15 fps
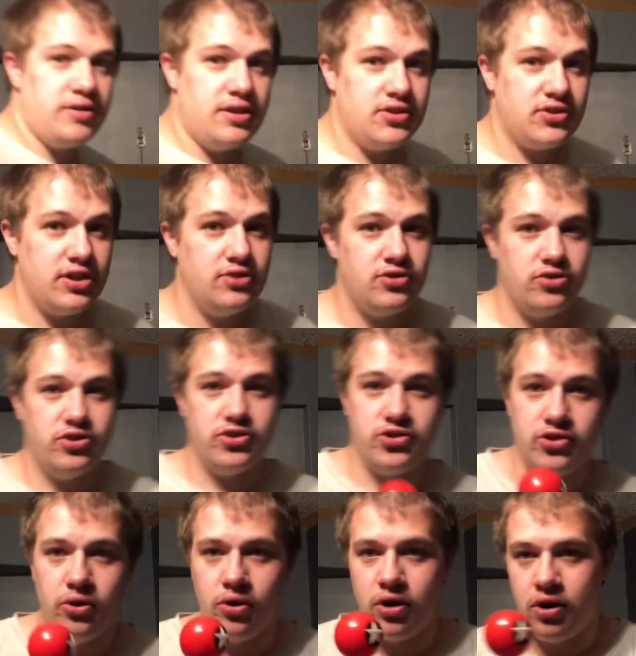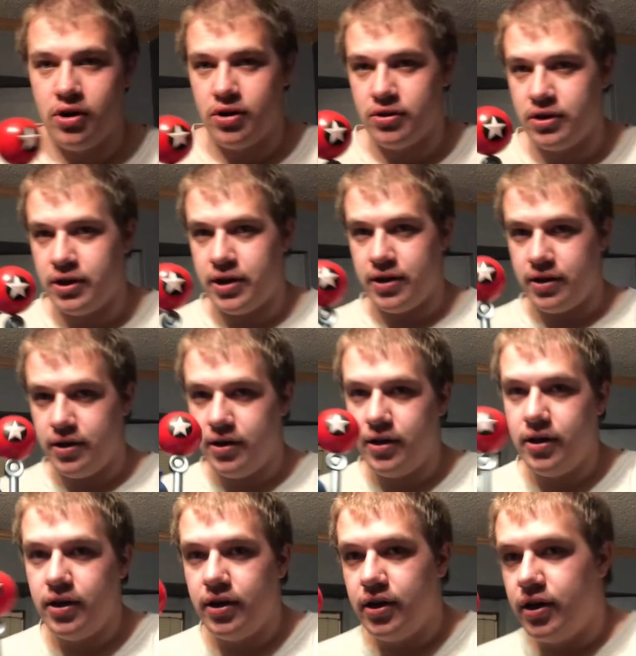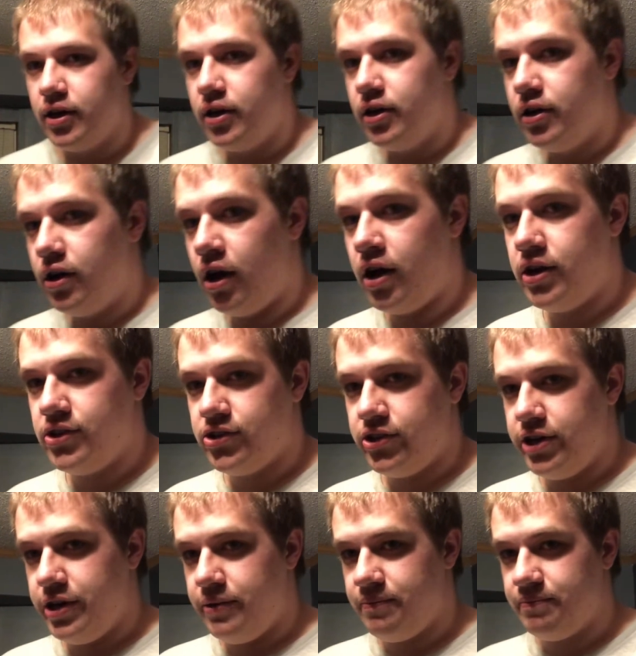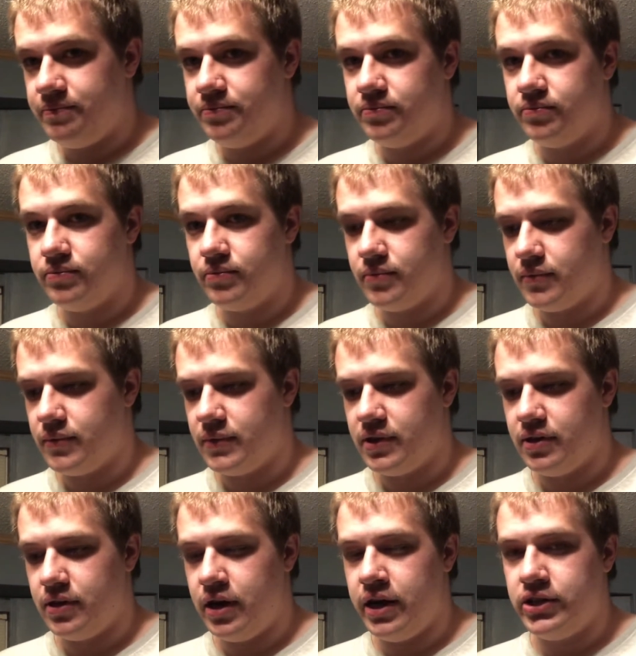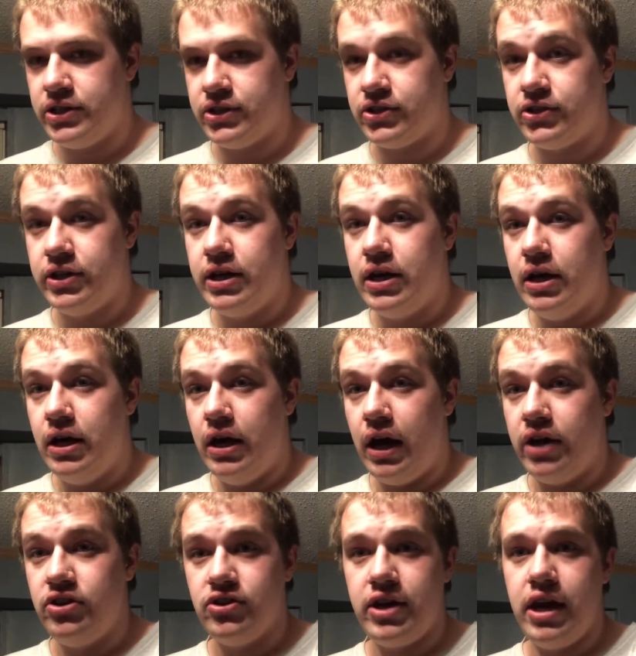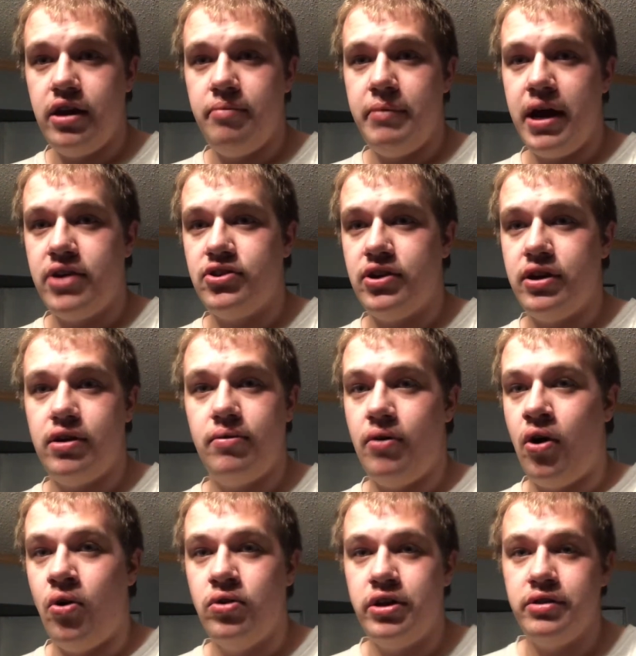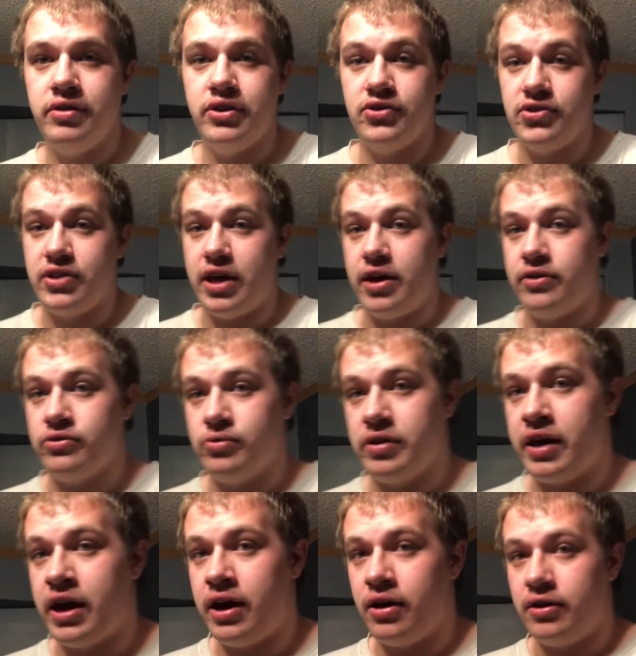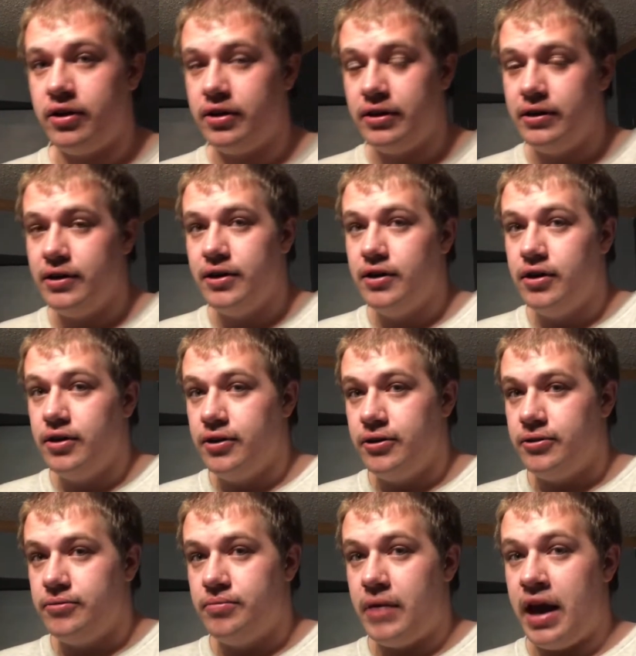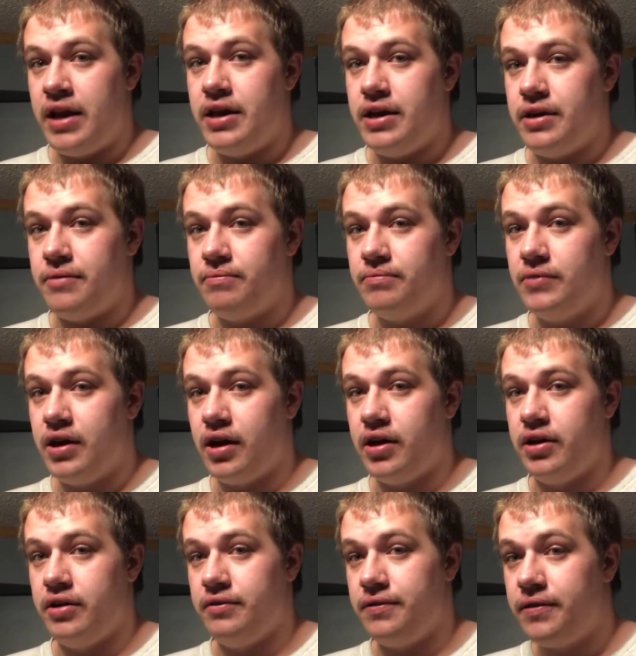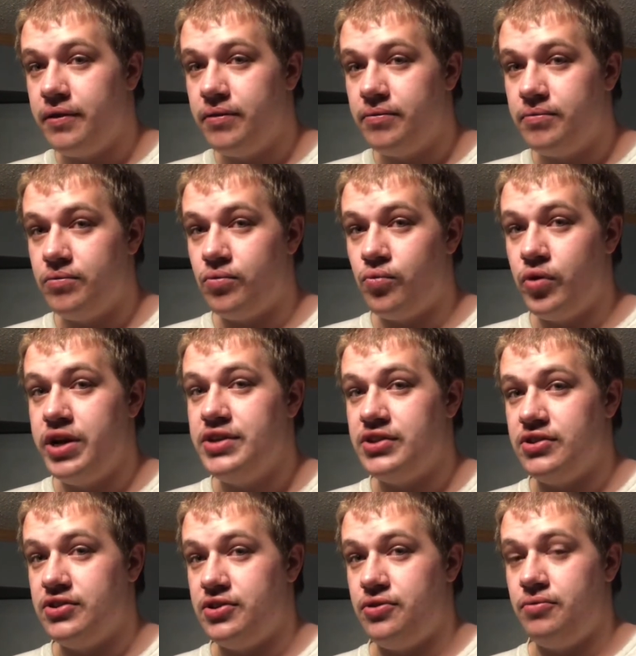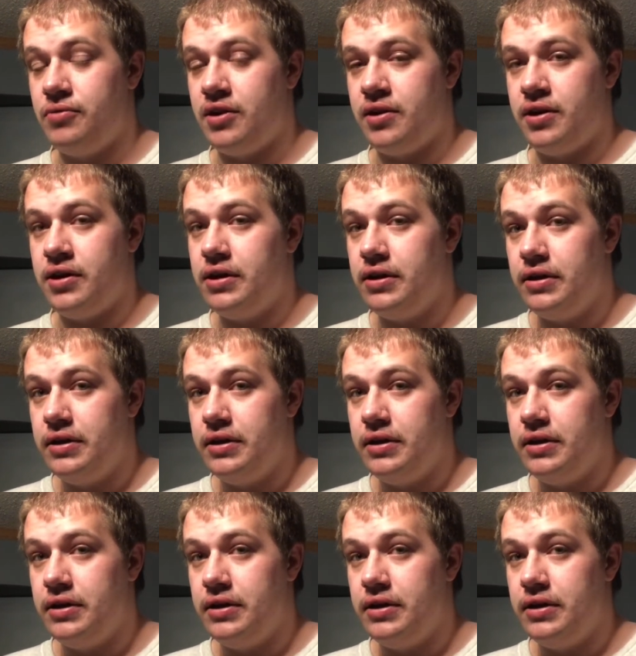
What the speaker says: these things are just so hard. Like, honestly, I just can't imagine owning these things without any kind of reason to. Like